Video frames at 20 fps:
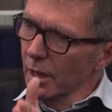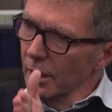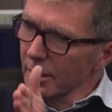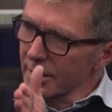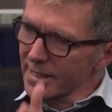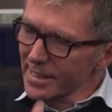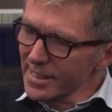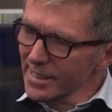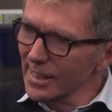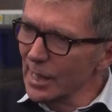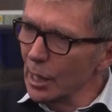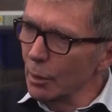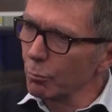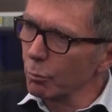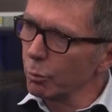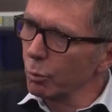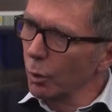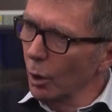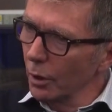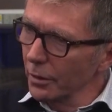slip
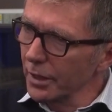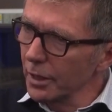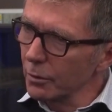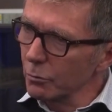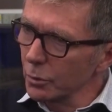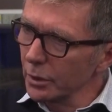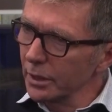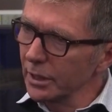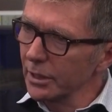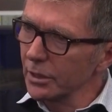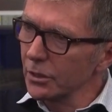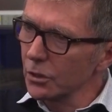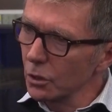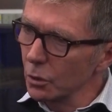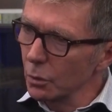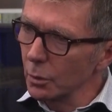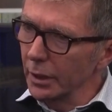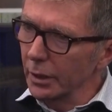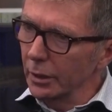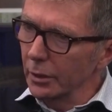what they're really
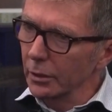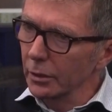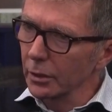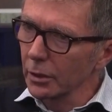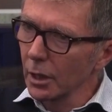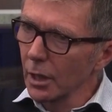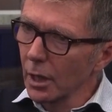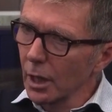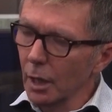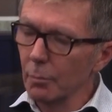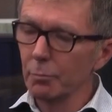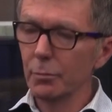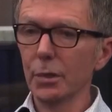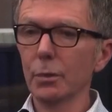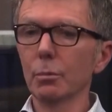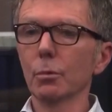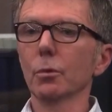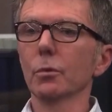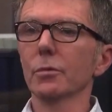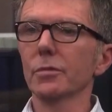doing, and
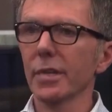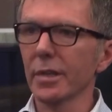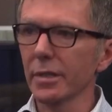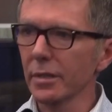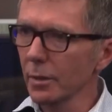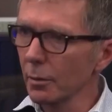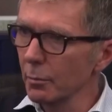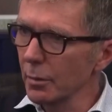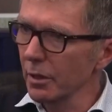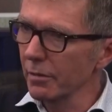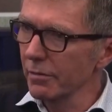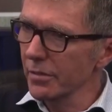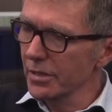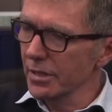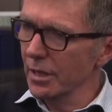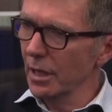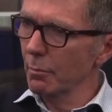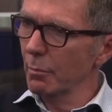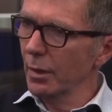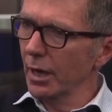people take a bit of a
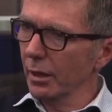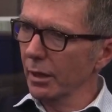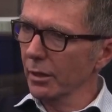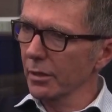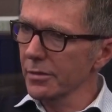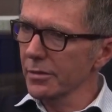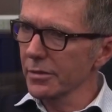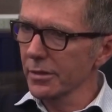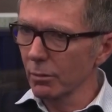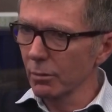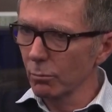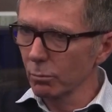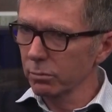step back and say,